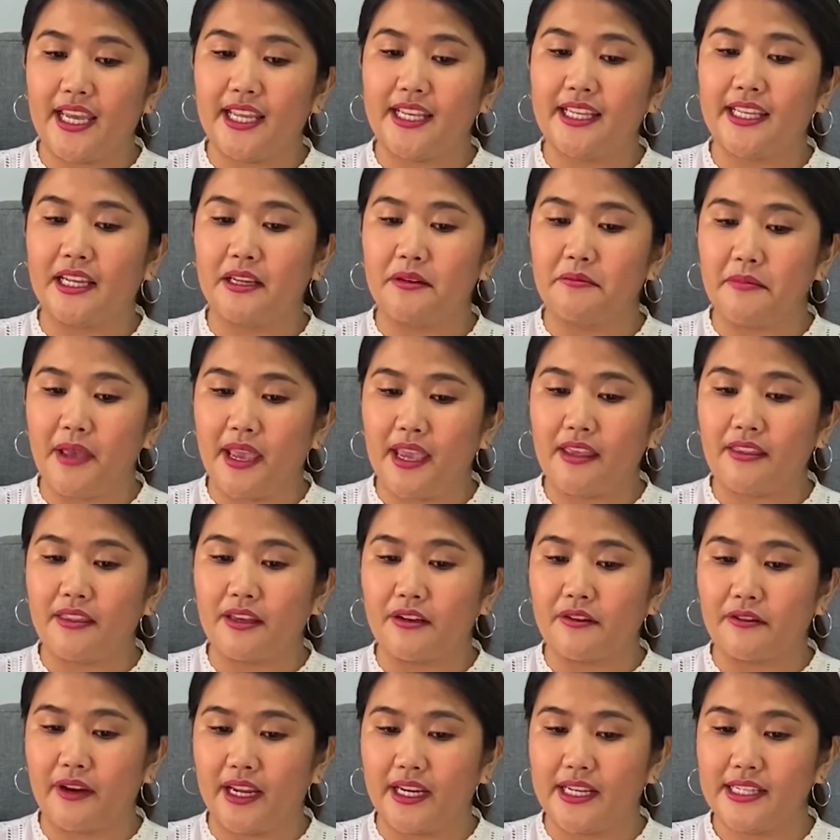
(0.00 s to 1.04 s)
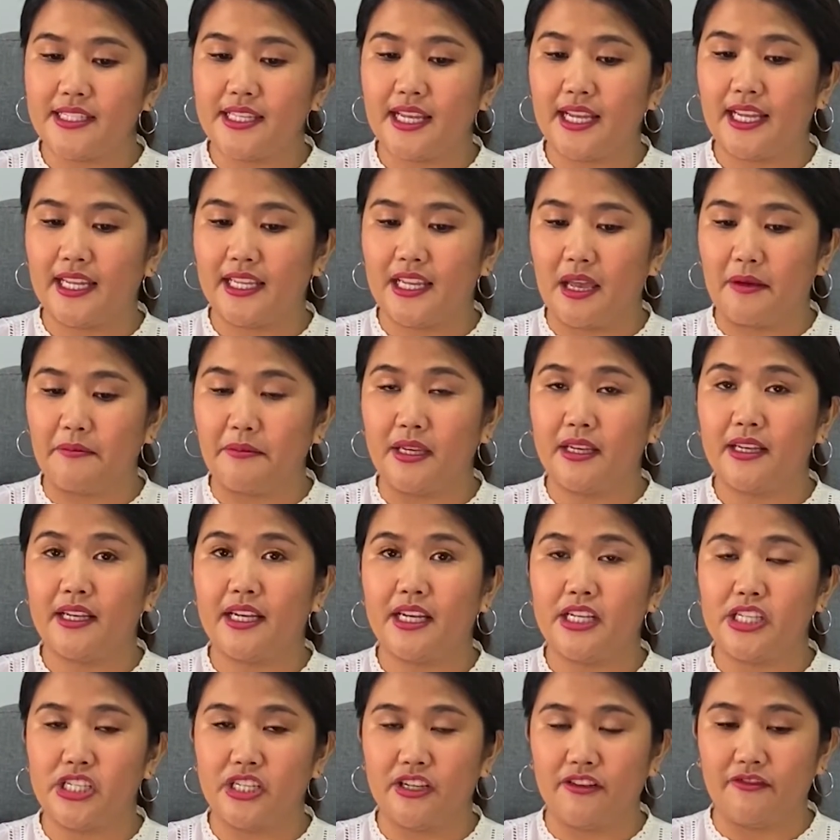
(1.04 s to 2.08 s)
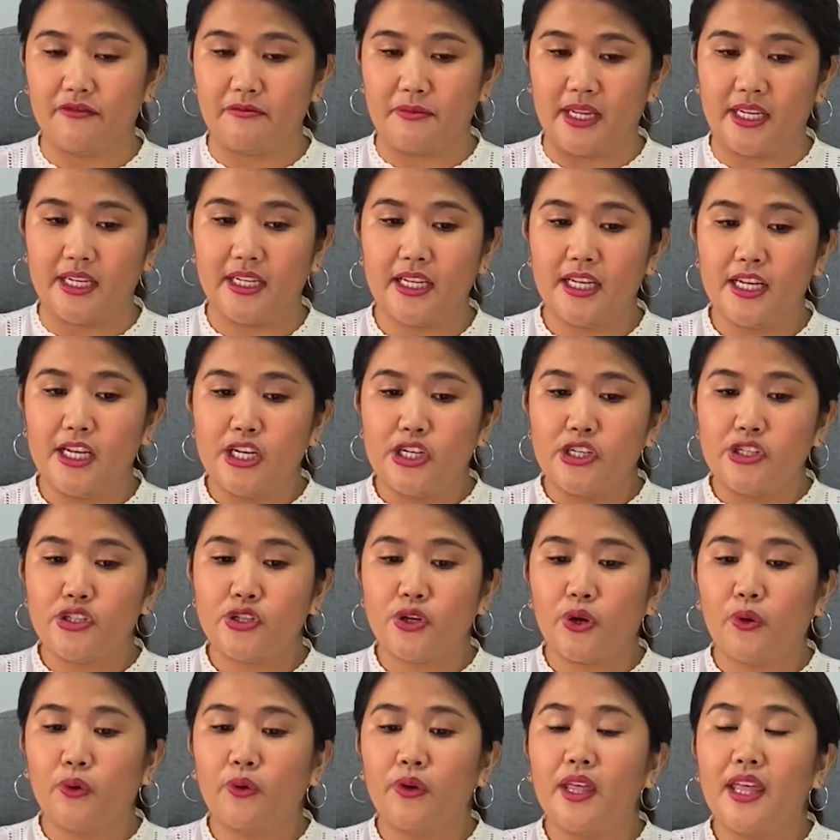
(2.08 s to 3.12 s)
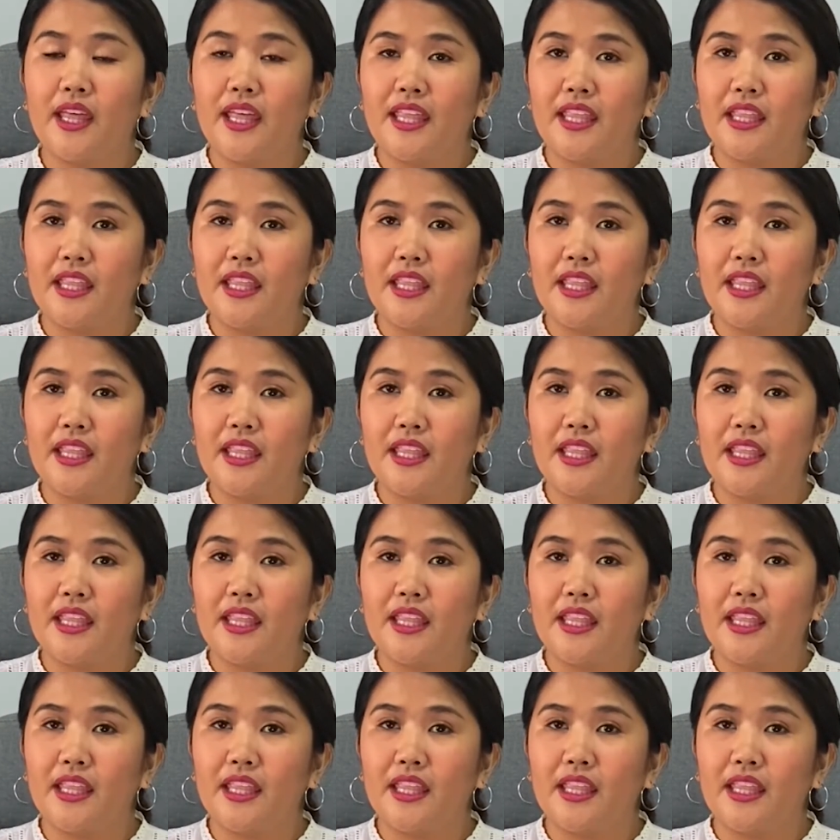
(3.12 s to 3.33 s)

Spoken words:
and can make the greatest academic achievement. So